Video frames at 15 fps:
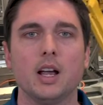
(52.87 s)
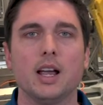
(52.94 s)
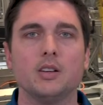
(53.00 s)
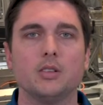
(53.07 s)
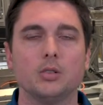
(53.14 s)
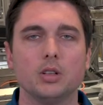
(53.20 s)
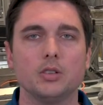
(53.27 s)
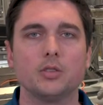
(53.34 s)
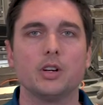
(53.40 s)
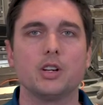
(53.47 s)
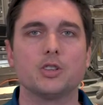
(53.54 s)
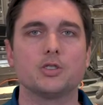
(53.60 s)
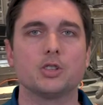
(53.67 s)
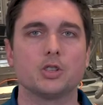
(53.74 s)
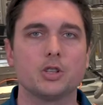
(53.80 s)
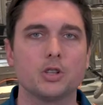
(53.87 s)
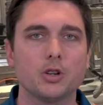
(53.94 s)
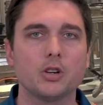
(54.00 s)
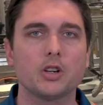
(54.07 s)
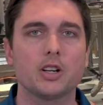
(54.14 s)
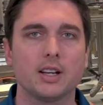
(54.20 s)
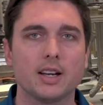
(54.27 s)
and delivering
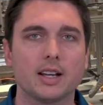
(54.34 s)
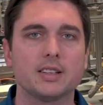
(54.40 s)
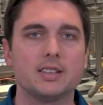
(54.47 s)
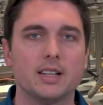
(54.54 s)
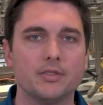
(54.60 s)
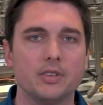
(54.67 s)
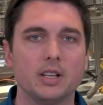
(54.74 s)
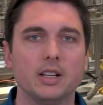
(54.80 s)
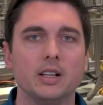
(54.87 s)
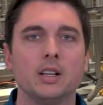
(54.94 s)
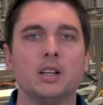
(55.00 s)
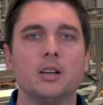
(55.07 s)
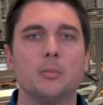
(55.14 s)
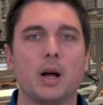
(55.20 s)
secure connectivity